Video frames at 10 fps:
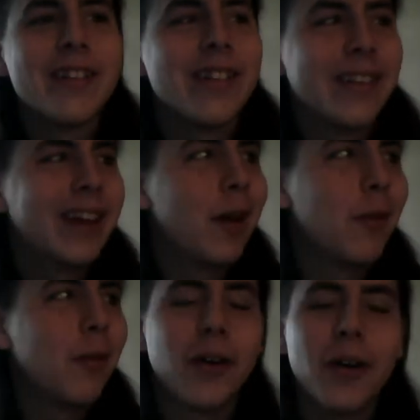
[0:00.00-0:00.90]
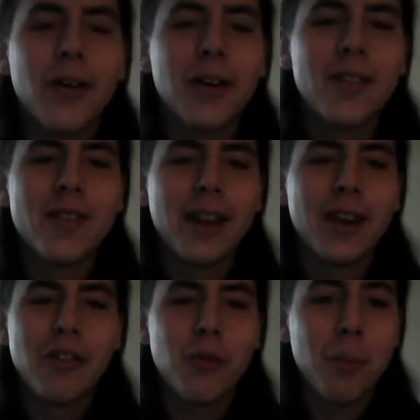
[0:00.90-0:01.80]
thing I've ever heard instead of
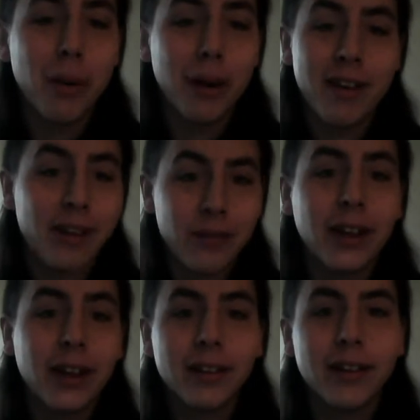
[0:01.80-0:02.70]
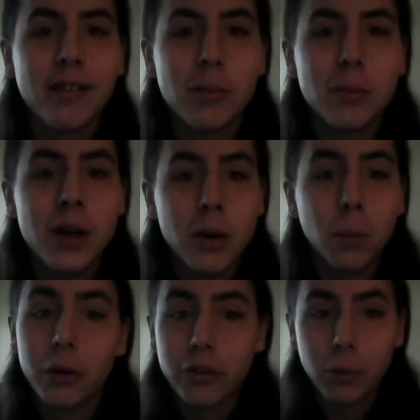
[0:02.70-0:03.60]
just basic vandalism,
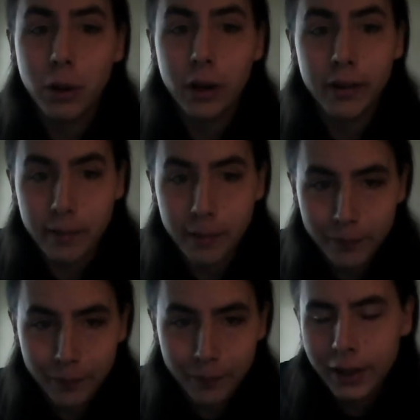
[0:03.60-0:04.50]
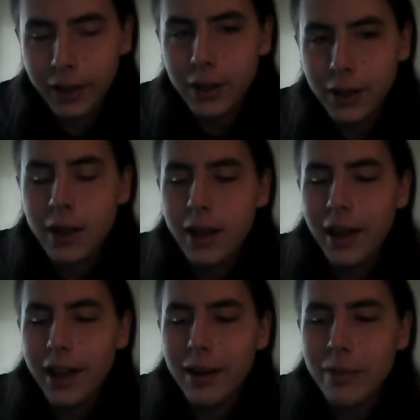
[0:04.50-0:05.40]
which it was.
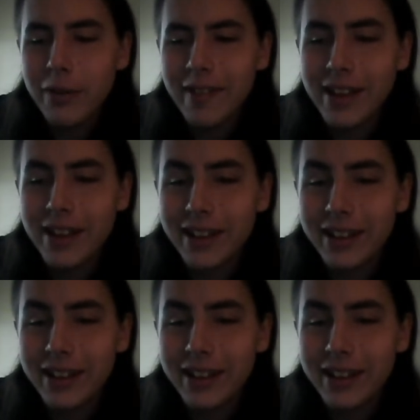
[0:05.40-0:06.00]
And I'm just like,